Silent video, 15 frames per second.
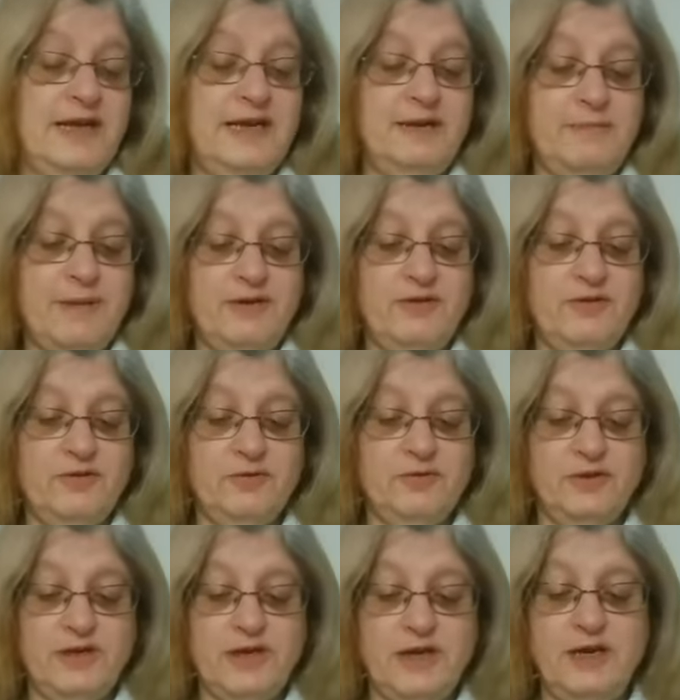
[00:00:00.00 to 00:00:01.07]

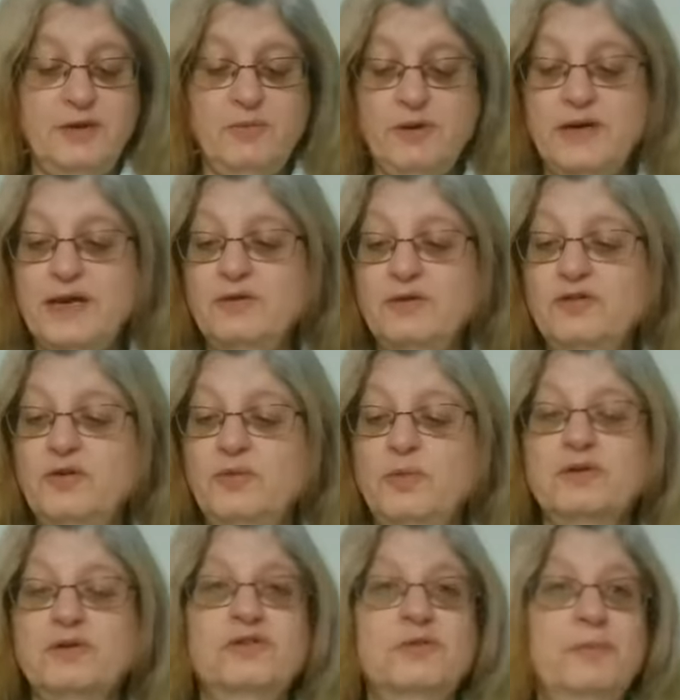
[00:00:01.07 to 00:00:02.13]
elementals, and anyone else who
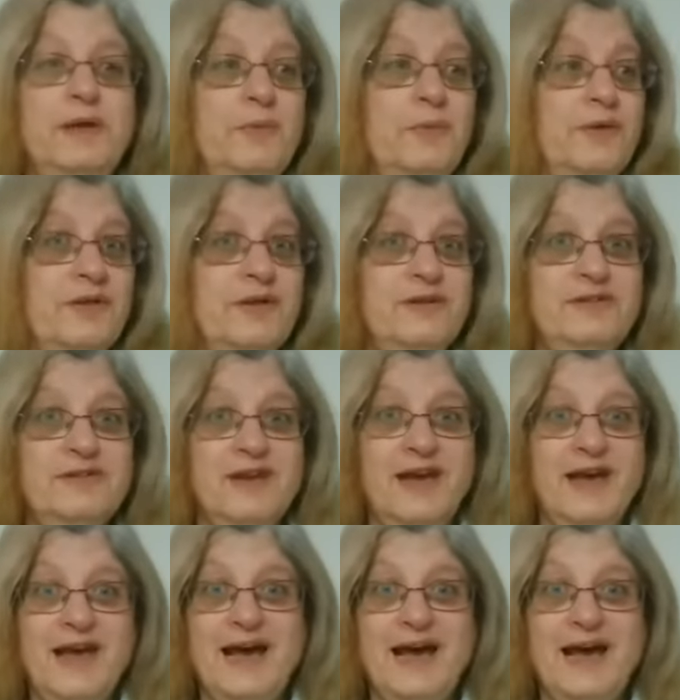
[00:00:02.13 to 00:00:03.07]
want to be with us.